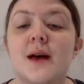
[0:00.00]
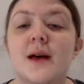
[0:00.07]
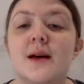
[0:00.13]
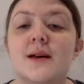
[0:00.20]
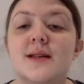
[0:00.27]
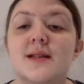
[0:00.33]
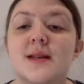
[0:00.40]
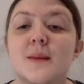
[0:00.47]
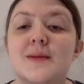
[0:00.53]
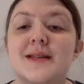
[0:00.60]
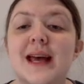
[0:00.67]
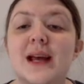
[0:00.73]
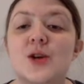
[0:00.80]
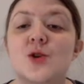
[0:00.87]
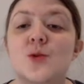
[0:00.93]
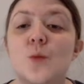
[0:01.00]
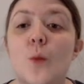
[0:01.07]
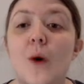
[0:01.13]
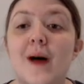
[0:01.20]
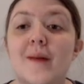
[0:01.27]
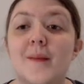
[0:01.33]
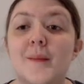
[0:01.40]
Subsection
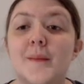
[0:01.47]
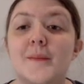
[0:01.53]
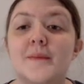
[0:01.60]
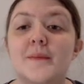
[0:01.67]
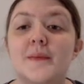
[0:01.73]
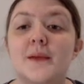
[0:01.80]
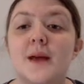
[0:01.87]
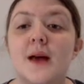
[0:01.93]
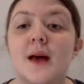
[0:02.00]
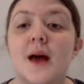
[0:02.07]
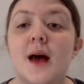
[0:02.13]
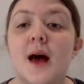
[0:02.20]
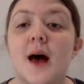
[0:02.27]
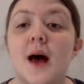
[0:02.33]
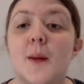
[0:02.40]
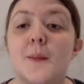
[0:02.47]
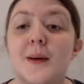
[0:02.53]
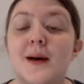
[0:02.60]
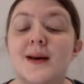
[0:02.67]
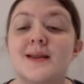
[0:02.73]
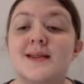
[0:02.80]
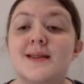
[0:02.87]
1. A
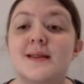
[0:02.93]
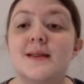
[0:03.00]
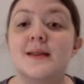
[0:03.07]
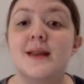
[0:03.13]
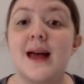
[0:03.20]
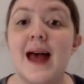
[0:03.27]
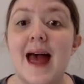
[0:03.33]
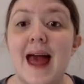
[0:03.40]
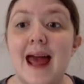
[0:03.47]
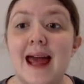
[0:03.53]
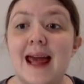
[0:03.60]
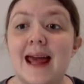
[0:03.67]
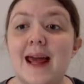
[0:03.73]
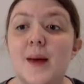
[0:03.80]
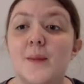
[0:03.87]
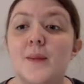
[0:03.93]
person, A,